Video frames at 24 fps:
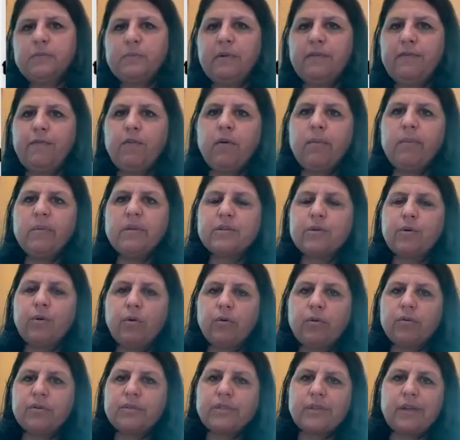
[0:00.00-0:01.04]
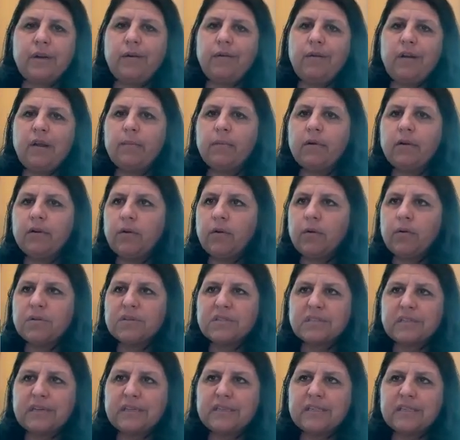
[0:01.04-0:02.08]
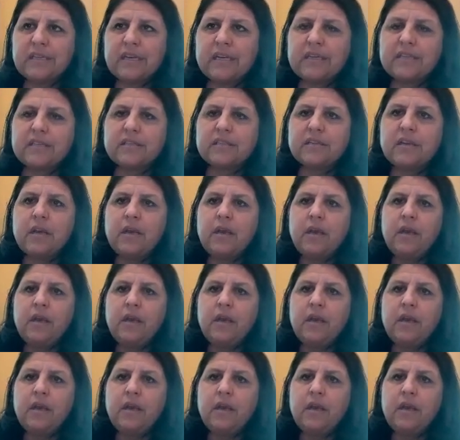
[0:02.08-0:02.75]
Performance goals, you know, number of goals and assists.